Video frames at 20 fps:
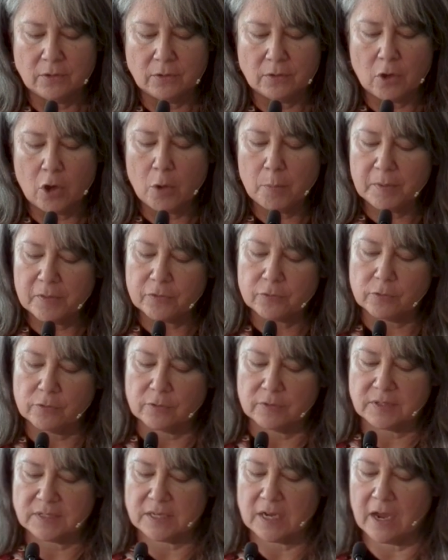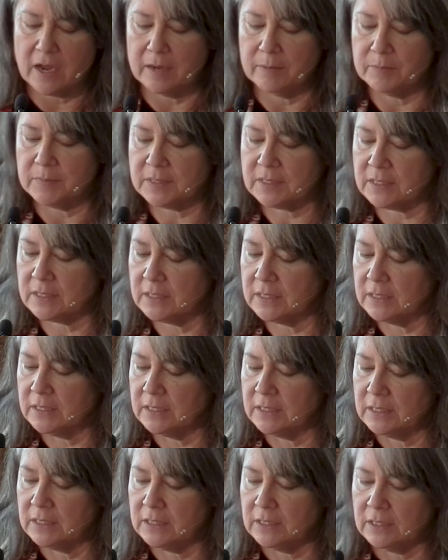all been through those times
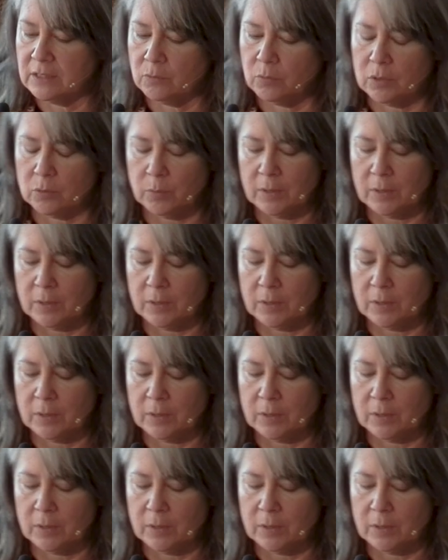when